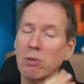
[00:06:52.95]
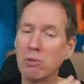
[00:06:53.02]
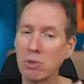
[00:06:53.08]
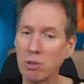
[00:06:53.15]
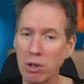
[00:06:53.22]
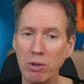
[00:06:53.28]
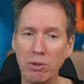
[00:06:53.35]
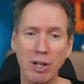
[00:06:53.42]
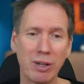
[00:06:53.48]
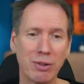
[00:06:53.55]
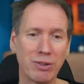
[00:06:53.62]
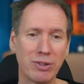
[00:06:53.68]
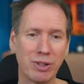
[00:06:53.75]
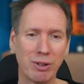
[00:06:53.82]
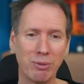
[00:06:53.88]
slow
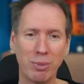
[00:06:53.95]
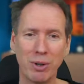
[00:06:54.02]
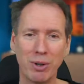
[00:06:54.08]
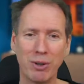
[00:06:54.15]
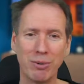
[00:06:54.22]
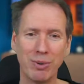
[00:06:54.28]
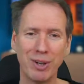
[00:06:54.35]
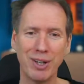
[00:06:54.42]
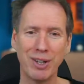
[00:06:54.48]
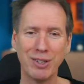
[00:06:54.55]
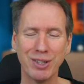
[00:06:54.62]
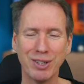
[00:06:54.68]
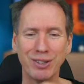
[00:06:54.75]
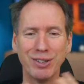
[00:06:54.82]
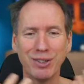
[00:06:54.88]
down certain
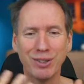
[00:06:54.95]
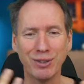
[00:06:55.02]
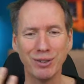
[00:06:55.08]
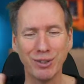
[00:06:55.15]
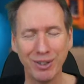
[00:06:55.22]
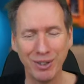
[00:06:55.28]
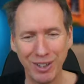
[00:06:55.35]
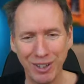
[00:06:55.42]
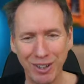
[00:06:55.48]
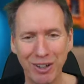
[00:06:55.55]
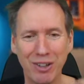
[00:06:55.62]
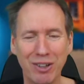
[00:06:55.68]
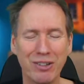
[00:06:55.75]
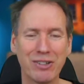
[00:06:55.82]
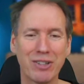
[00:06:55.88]
pathways and to
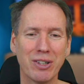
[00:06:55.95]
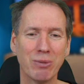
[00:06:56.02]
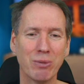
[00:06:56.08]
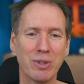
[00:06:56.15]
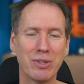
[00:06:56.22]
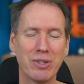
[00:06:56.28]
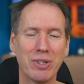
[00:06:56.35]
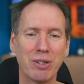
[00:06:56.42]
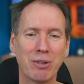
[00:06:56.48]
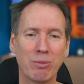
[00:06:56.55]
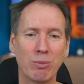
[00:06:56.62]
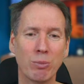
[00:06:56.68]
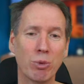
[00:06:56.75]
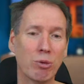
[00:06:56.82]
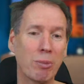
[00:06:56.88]
enhance other ones that
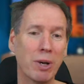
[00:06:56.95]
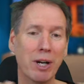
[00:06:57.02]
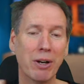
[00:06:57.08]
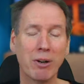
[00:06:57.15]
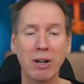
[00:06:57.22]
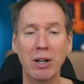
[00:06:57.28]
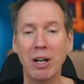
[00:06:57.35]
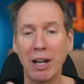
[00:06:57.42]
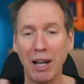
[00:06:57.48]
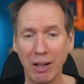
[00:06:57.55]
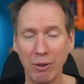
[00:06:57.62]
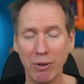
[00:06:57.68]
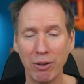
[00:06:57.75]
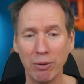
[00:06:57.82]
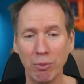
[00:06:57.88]
are more about
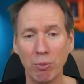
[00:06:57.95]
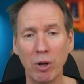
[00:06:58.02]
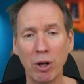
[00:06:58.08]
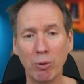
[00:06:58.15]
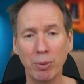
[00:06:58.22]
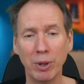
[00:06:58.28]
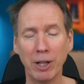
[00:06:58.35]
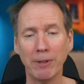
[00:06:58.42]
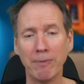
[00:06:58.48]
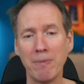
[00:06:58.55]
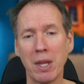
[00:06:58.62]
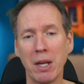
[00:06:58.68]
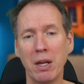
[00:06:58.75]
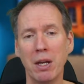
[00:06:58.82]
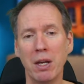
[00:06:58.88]
health and well-being,
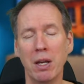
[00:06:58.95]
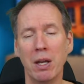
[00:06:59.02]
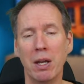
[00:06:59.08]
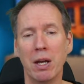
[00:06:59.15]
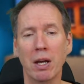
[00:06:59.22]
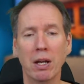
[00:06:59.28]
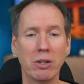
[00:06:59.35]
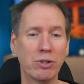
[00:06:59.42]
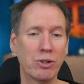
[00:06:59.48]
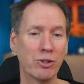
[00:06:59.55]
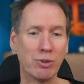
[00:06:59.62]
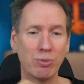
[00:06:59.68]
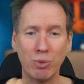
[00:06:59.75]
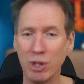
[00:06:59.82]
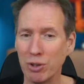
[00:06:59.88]
to
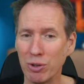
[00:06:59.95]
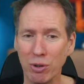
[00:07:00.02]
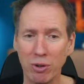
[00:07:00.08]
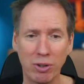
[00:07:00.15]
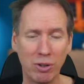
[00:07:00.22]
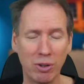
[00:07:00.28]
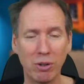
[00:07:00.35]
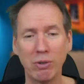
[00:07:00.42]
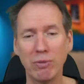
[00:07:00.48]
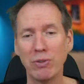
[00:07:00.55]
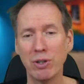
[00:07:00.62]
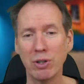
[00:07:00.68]
switch on and off